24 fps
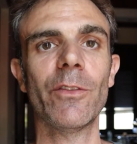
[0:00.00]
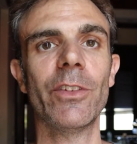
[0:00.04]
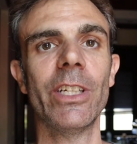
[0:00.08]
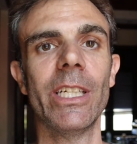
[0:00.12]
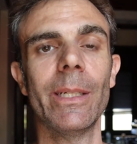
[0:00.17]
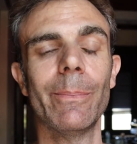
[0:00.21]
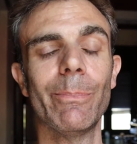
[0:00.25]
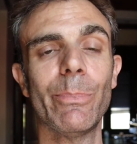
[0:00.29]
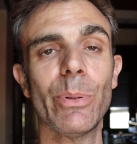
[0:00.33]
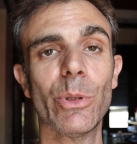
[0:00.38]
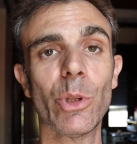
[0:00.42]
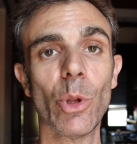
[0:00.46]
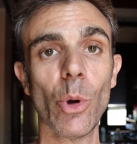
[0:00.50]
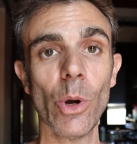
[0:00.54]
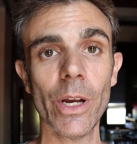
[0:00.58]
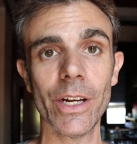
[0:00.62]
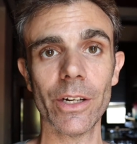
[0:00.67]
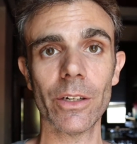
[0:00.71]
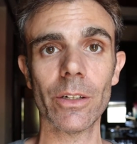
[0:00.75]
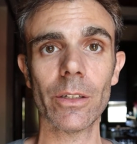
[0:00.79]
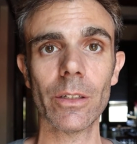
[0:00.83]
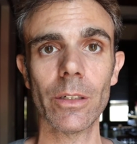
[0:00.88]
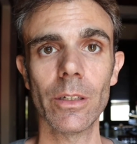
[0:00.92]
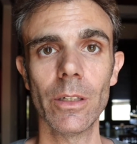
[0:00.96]
of the
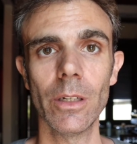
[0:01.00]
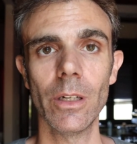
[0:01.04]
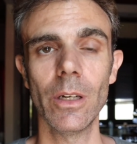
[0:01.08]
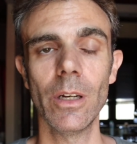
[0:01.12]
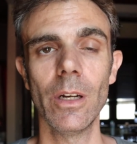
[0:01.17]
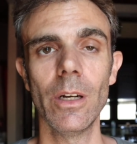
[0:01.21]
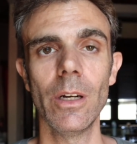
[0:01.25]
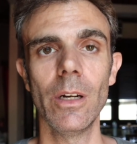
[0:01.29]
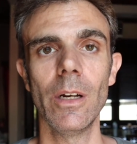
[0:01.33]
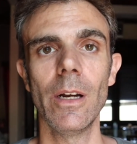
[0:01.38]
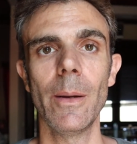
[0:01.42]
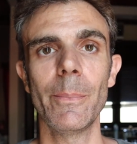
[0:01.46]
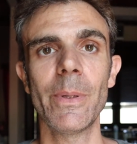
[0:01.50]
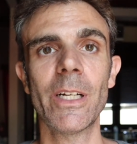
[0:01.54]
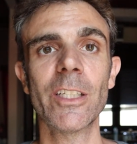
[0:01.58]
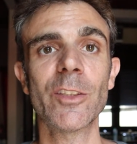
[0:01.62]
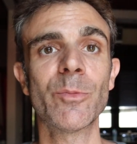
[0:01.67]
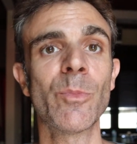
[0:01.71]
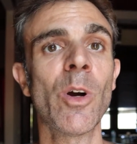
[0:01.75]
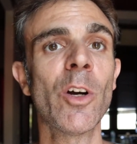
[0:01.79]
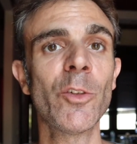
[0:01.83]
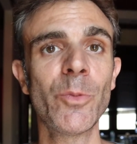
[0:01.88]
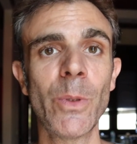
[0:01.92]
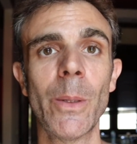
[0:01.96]
employer,
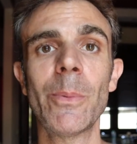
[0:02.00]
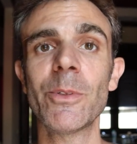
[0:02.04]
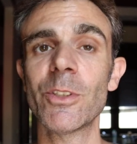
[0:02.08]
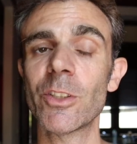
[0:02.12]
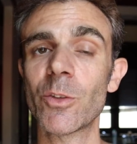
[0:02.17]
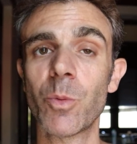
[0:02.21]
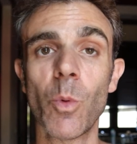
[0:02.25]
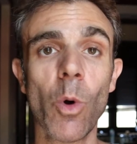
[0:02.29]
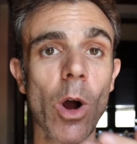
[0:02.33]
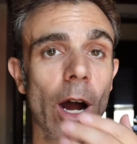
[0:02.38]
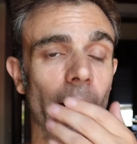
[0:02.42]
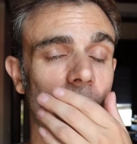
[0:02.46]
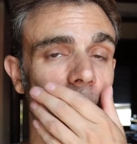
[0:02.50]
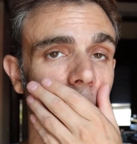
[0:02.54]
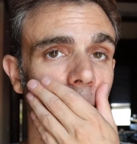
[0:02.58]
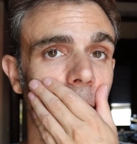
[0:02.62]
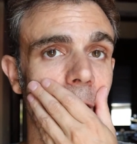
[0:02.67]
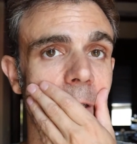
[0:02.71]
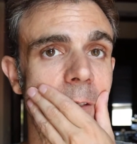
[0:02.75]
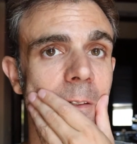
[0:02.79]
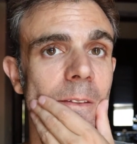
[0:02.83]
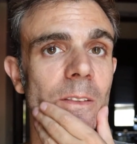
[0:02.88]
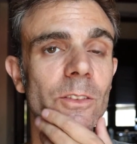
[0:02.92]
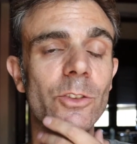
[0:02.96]
because most people just walk
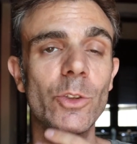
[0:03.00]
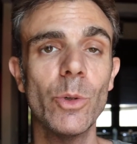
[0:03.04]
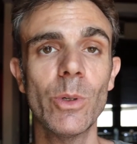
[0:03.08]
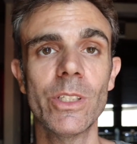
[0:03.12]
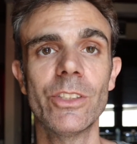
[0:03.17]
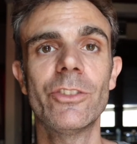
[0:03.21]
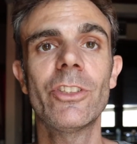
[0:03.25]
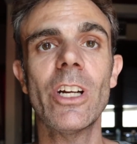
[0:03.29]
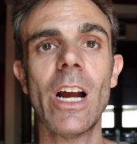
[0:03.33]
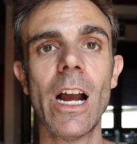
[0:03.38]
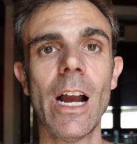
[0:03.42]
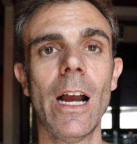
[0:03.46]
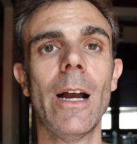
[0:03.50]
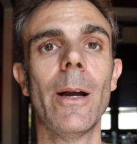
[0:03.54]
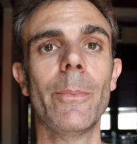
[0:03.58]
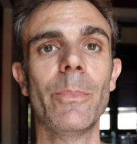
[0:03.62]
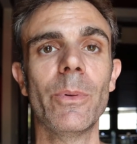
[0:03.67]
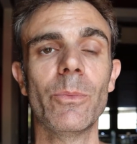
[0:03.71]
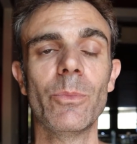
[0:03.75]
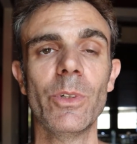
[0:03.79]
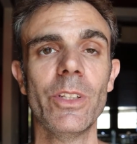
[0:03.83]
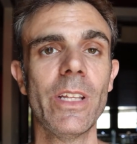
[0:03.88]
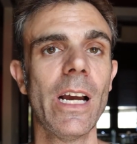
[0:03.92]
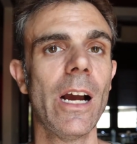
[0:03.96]
in to a
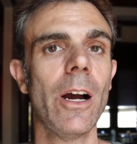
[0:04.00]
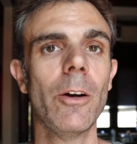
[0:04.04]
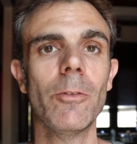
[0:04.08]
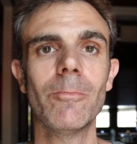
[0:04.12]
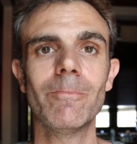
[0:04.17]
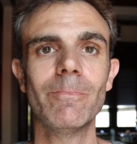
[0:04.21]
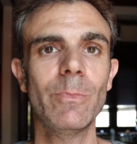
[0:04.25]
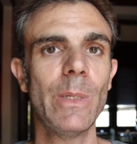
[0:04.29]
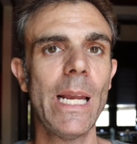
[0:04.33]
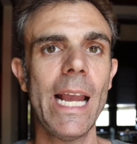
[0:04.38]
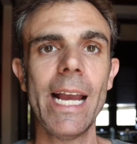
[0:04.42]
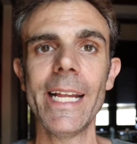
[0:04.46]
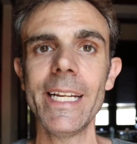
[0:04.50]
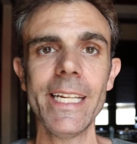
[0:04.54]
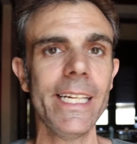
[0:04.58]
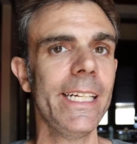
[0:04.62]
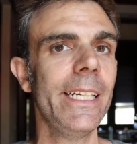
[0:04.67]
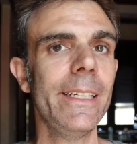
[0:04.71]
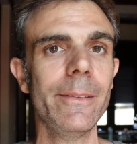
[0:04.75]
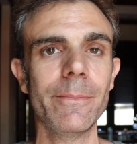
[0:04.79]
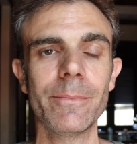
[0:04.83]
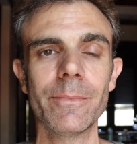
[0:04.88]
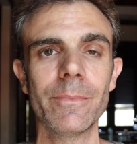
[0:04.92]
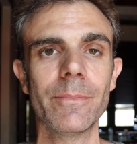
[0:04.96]
job without
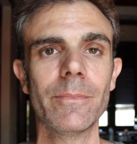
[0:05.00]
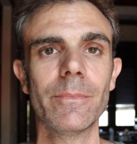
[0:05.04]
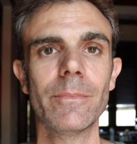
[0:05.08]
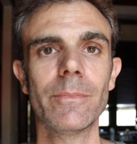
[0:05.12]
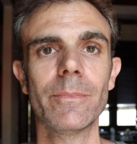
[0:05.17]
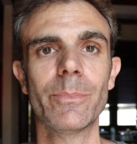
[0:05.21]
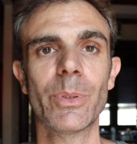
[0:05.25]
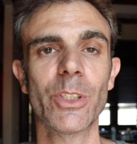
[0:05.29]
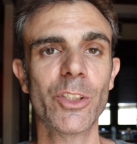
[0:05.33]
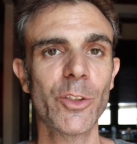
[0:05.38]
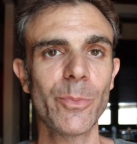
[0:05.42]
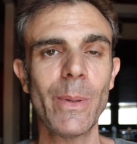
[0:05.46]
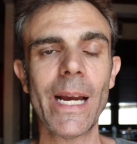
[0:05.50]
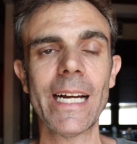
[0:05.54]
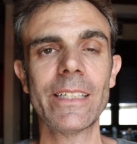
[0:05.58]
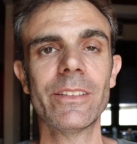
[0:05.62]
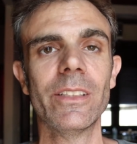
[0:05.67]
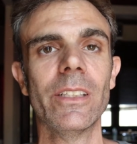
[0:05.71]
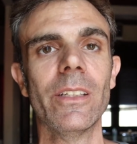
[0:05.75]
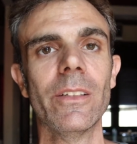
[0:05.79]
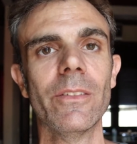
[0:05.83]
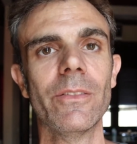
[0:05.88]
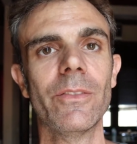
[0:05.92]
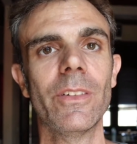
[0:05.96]
any
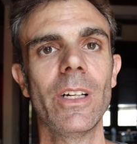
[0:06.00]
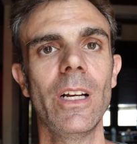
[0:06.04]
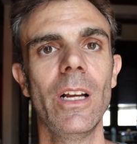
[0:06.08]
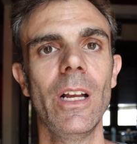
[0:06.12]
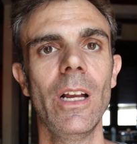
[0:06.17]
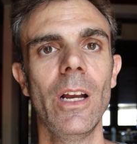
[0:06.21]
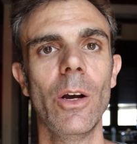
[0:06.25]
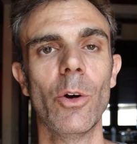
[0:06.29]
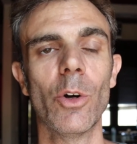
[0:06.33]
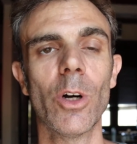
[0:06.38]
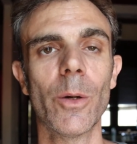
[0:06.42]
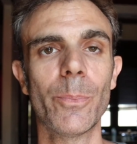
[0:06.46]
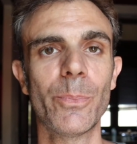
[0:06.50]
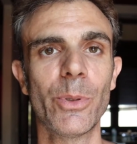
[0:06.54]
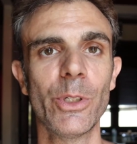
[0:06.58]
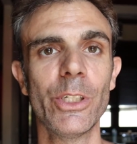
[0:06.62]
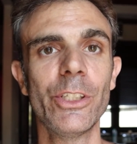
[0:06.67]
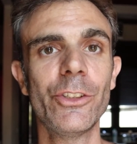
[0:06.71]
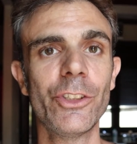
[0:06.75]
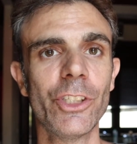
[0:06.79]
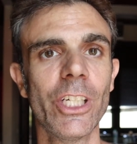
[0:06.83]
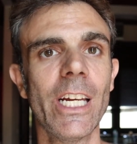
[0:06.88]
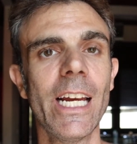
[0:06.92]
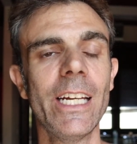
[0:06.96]
perspective or
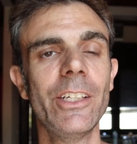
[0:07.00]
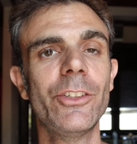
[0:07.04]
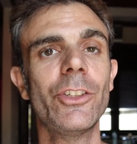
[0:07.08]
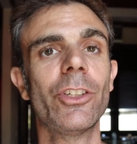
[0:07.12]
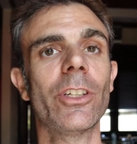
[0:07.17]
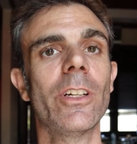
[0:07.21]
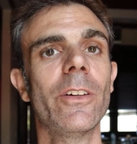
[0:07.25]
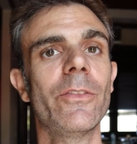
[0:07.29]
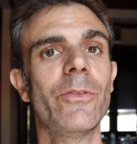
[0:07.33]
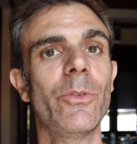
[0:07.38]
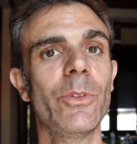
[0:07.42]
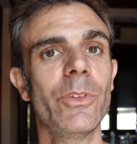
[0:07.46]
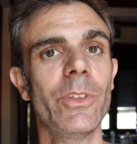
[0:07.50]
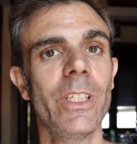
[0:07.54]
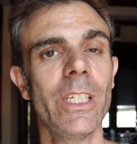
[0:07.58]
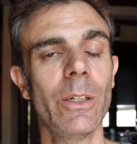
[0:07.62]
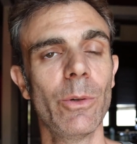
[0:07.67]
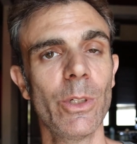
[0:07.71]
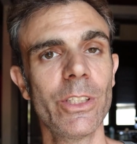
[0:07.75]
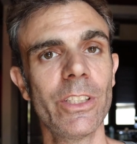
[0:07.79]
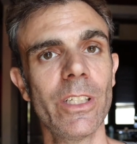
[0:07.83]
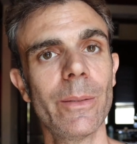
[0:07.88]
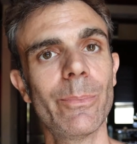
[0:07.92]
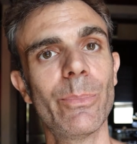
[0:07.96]
appreciation of the,
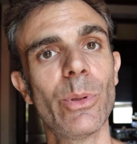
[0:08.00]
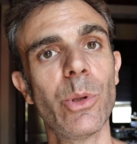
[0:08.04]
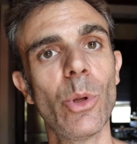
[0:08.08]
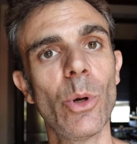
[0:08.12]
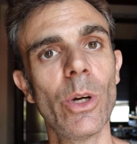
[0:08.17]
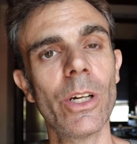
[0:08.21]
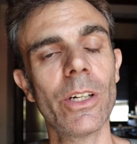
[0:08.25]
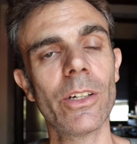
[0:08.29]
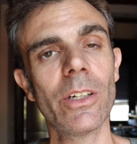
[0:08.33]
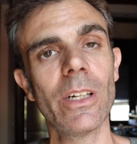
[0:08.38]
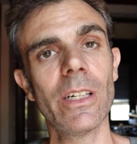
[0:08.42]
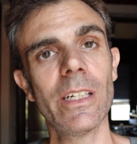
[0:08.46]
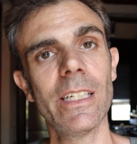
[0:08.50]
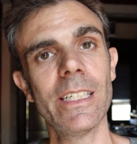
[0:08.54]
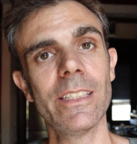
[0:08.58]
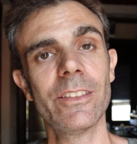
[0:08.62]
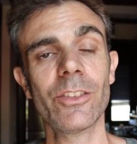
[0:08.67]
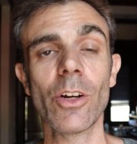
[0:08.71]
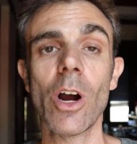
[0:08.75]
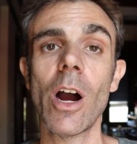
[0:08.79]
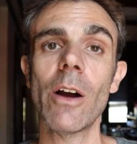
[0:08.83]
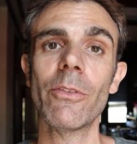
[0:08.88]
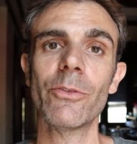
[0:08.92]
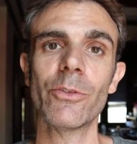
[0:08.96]
what the employer
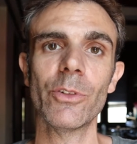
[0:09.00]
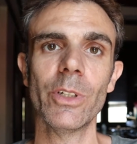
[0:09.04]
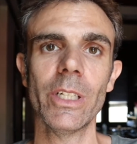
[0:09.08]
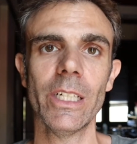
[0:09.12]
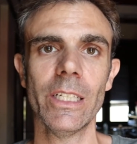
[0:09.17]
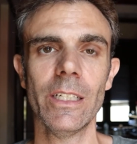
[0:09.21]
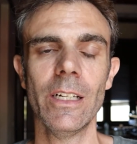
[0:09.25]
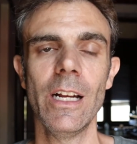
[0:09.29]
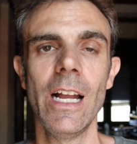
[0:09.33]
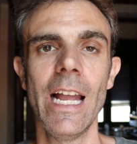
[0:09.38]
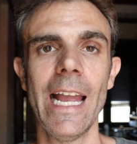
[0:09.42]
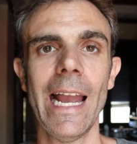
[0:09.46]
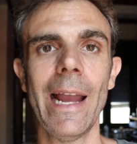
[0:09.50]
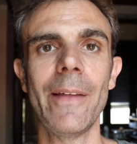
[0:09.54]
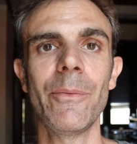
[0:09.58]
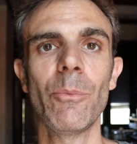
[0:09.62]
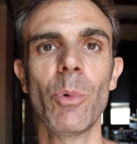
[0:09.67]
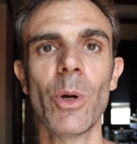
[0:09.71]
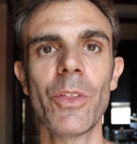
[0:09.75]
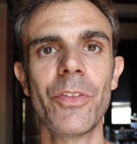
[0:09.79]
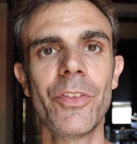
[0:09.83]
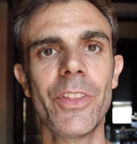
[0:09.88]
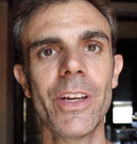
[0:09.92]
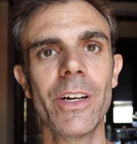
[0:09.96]
is offering
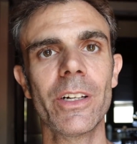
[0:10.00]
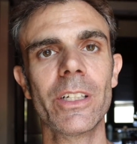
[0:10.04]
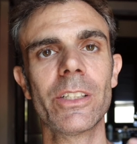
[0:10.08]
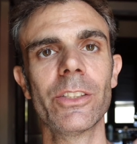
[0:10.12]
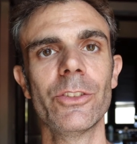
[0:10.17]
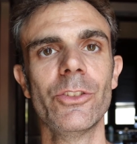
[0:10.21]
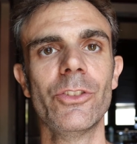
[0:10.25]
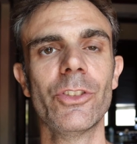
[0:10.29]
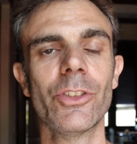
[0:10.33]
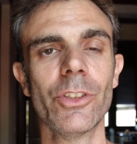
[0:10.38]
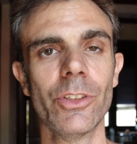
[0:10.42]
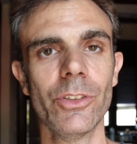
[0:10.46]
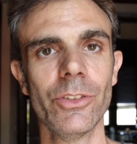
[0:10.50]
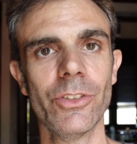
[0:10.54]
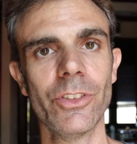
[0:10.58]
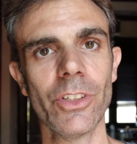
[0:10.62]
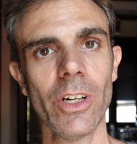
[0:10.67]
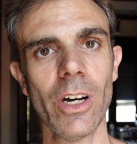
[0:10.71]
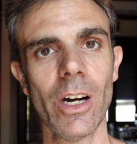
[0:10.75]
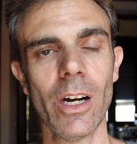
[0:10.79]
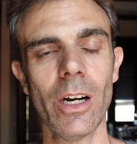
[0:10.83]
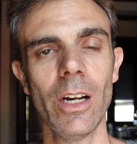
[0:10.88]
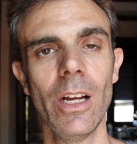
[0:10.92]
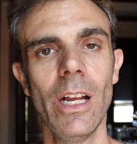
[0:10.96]
and what their concerns
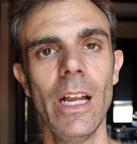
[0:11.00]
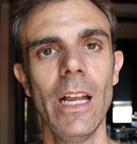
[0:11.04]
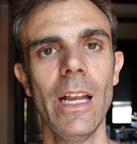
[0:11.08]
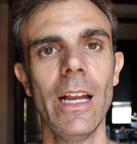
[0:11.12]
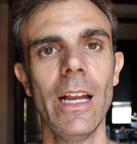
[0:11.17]
are. And